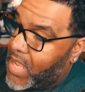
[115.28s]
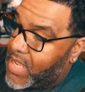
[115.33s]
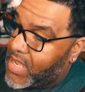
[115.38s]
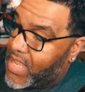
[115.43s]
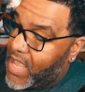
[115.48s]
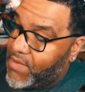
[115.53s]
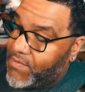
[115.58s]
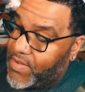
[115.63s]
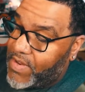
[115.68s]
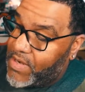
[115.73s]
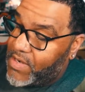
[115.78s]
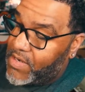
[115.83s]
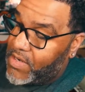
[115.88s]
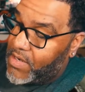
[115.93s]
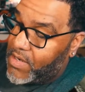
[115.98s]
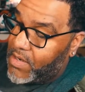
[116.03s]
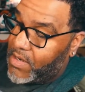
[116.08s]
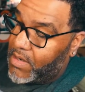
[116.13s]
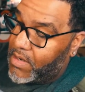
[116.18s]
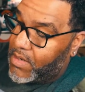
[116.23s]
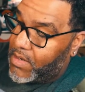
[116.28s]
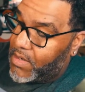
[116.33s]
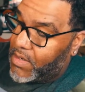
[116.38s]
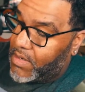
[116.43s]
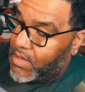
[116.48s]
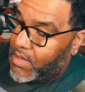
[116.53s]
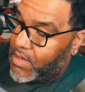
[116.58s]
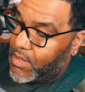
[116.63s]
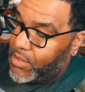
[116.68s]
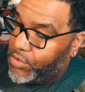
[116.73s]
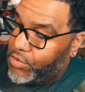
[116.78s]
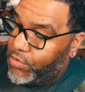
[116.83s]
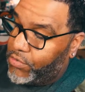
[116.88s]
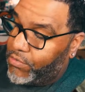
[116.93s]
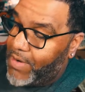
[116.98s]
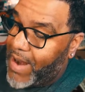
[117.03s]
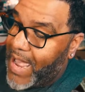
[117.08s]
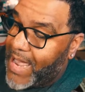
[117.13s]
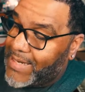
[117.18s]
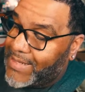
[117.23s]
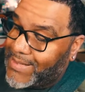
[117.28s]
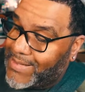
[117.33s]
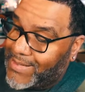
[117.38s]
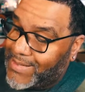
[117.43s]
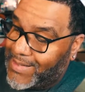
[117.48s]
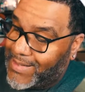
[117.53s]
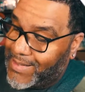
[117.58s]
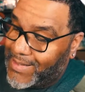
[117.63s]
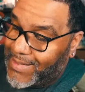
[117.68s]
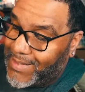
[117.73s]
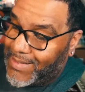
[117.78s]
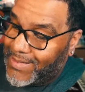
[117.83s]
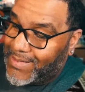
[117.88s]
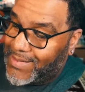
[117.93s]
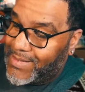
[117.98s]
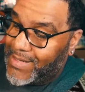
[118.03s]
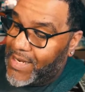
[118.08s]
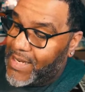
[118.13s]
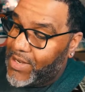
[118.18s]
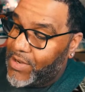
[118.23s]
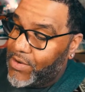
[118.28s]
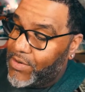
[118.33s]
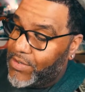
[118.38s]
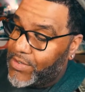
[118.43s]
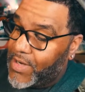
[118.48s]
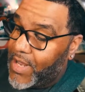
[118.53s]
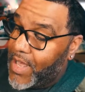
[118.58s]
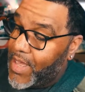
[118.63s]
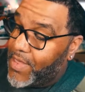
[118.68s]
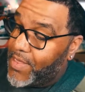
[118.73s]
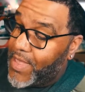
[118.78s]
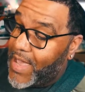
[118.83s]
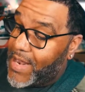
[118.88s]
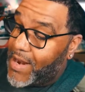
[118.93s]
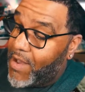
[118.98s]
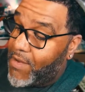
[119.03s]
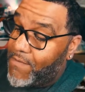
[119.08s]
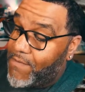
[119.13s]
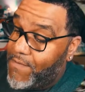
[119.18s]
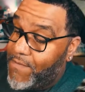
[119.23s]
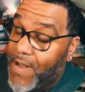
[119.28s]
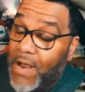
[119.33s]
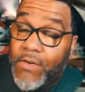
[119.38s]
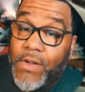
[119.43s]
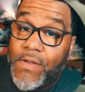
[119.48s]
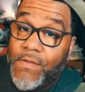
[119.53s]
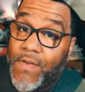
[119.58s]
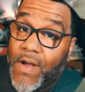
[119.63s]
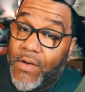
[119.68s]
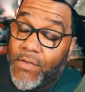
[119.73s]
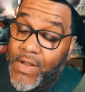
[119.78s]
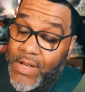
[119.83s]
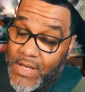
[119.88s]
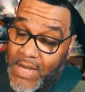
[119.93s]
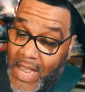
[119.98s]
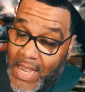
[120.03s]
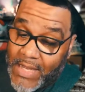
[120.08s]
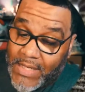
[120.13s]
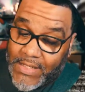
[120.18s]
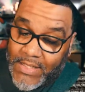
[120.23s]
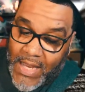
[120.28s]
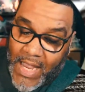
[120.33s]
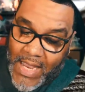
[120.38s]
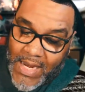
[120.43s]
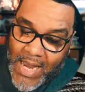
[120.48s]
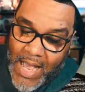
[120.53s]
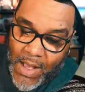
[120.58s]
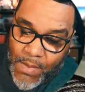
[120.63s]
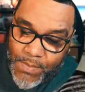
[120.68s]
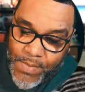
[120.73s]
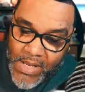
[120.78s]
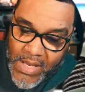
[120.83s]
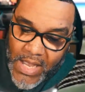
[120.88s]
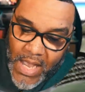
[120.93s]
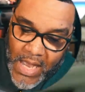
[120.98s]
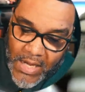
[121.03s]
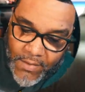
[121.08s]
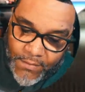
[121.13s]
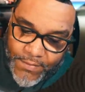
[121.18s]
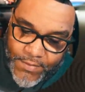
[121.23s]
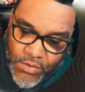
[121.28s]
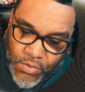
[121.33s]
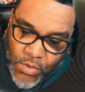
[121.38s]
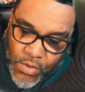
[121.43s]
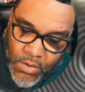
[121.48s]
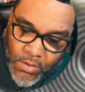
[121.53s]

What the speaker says: Kevin Durant sneakers that are very, very nice, and I'll be kind of sort